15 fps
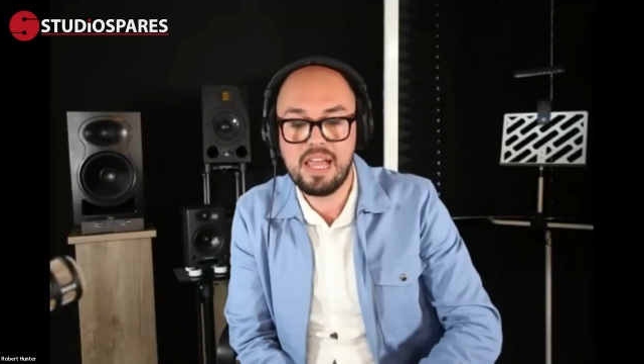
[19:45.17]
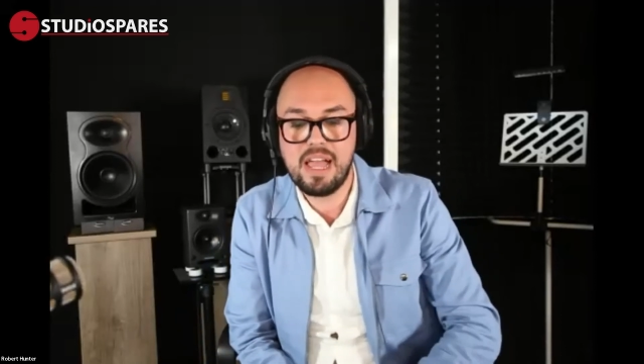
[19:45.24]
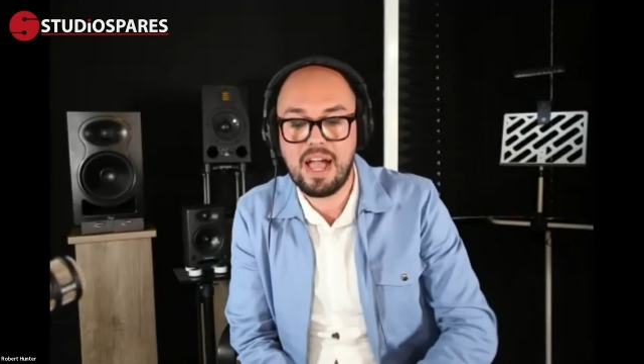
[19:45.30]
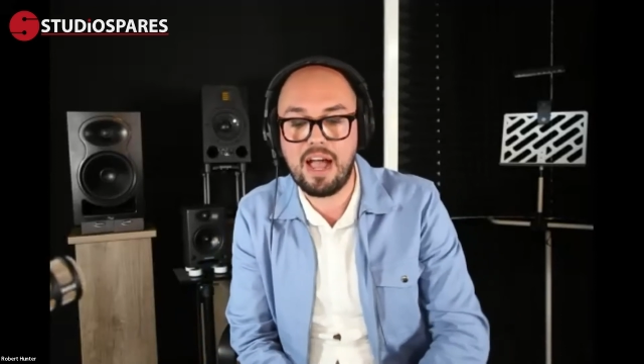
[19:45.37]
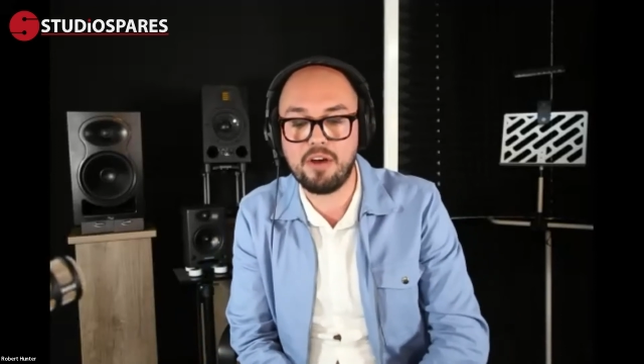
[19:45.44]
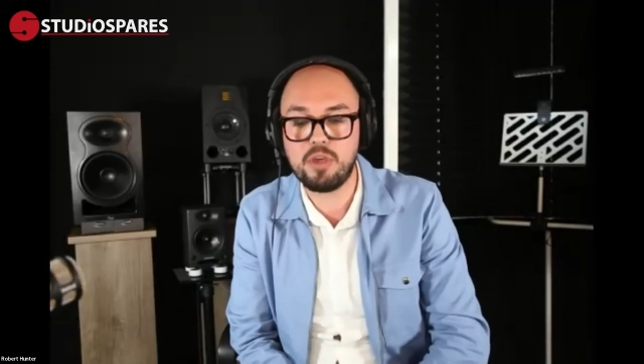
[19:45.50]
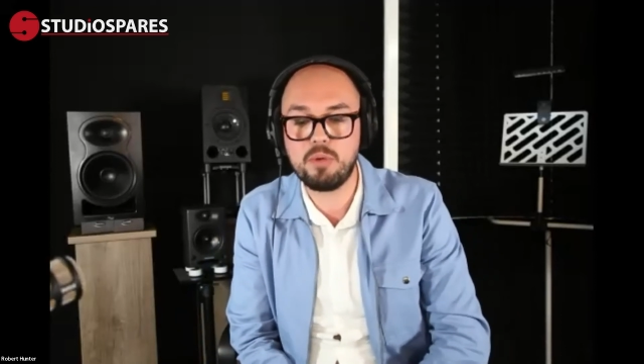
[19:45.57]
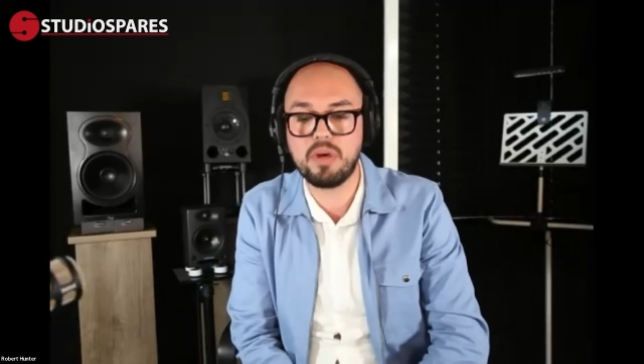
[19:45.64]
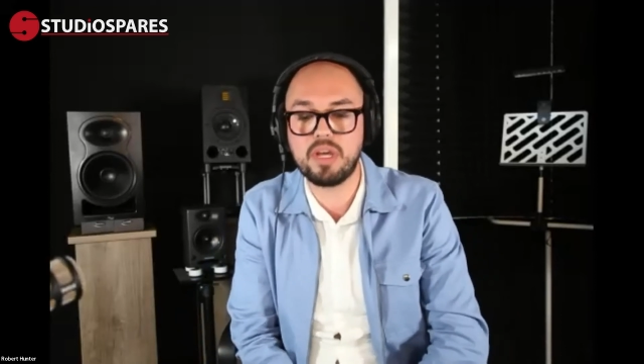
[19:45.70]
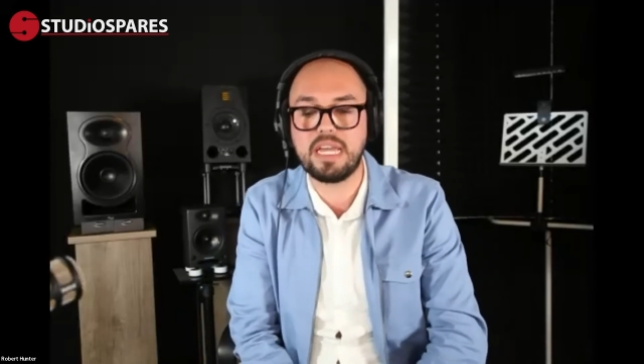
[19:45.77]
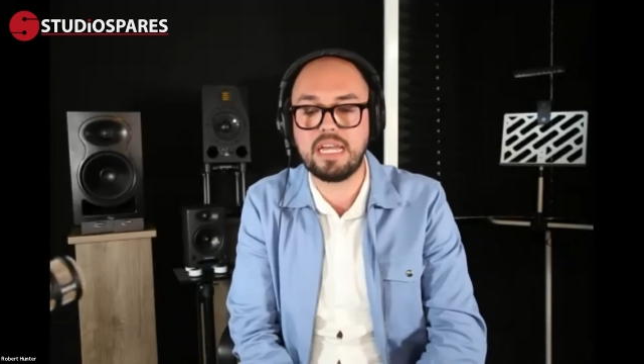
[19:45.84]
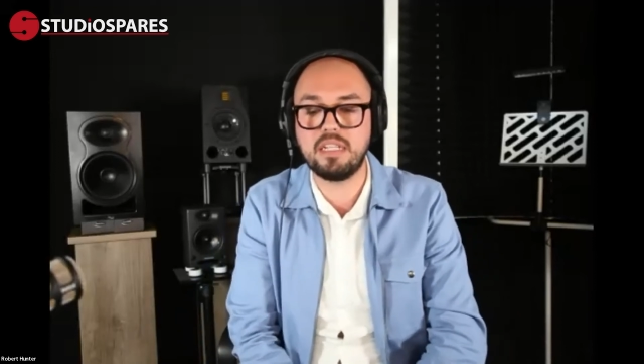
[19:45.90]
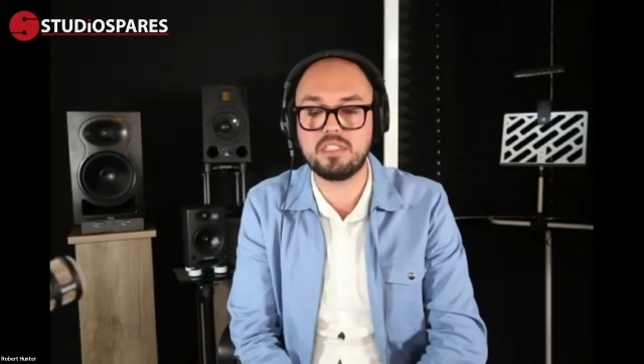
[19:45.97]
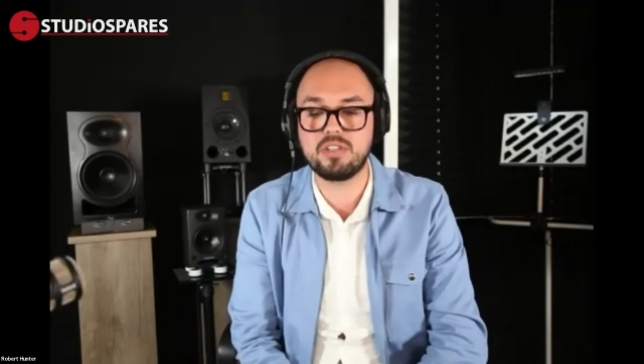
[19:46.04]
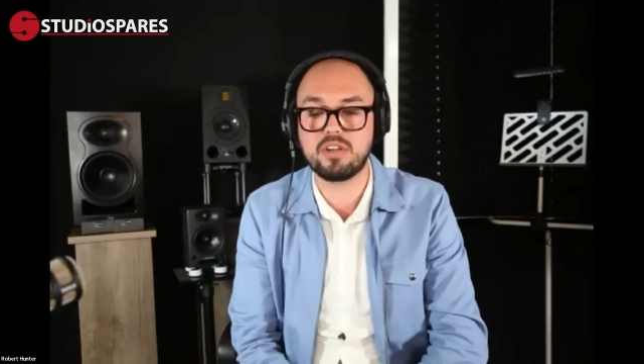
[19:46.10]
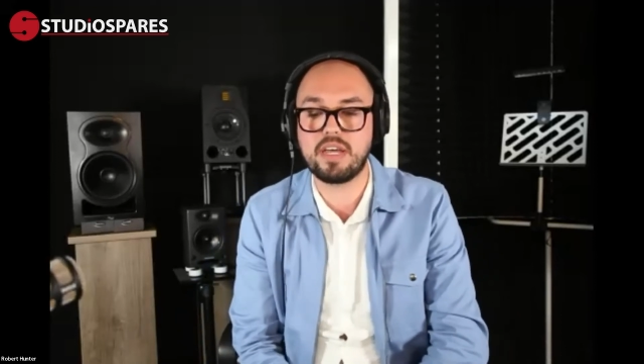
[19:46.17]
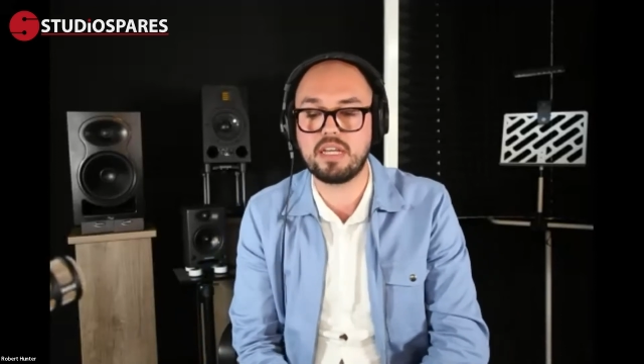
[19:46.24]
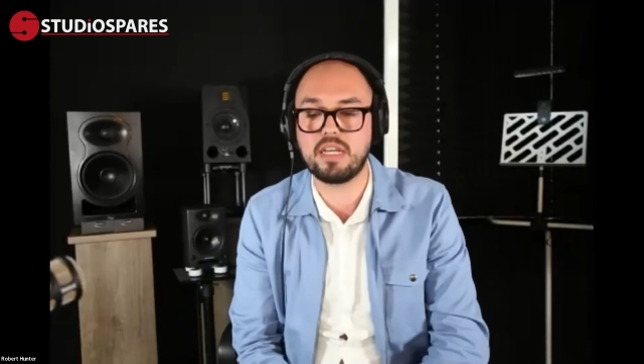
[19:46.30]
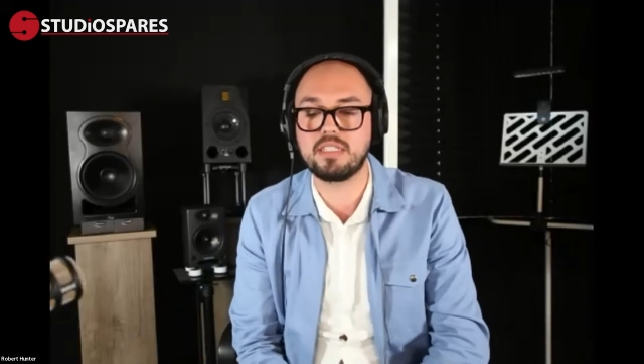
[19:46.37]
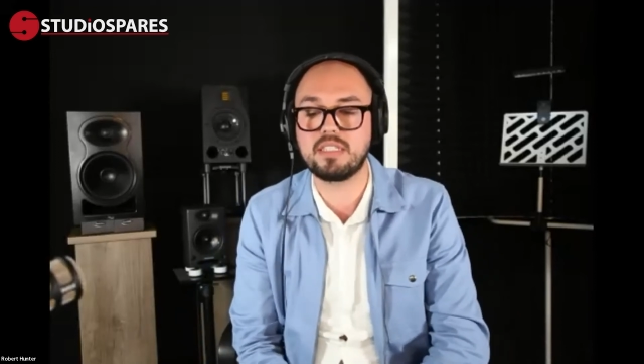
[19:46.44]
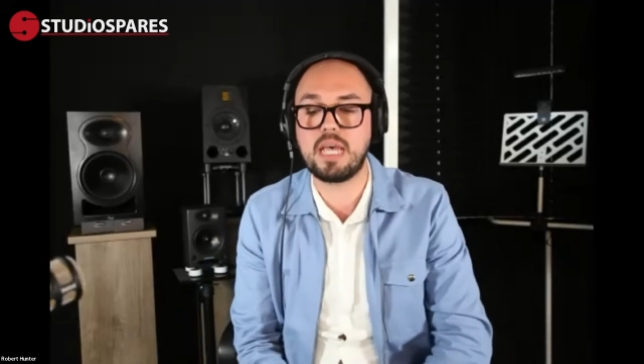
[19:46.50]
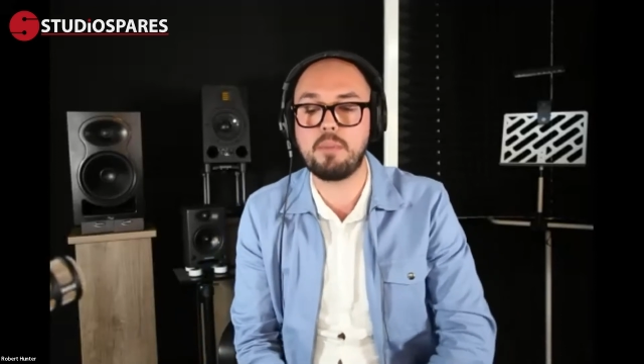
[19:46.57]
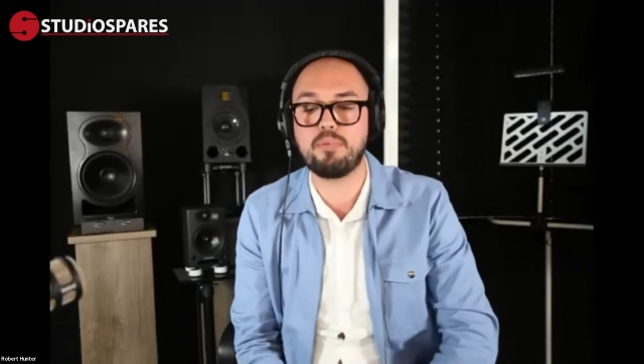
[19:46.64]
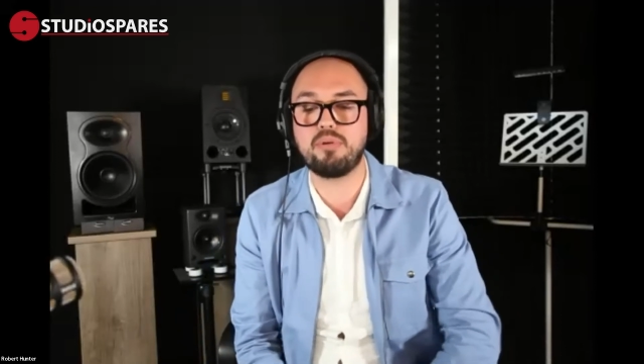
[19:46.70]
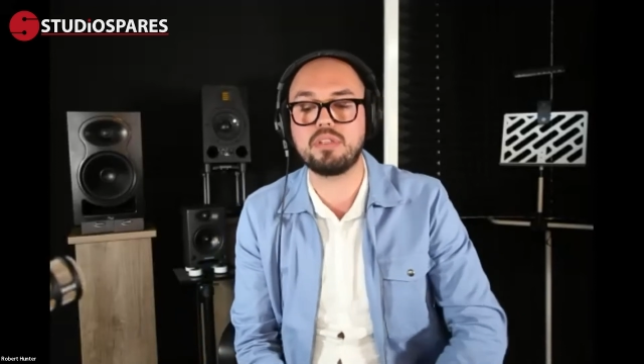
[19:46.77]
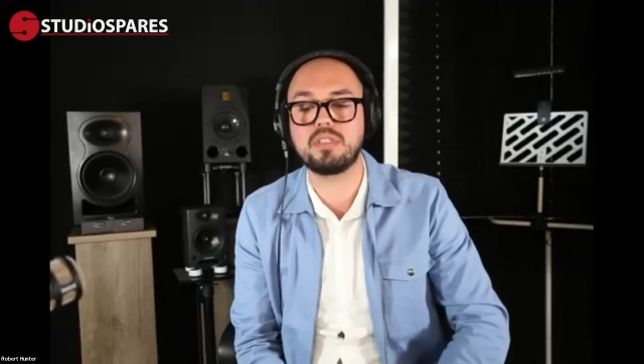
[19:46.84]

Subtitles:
how you might integrate a separate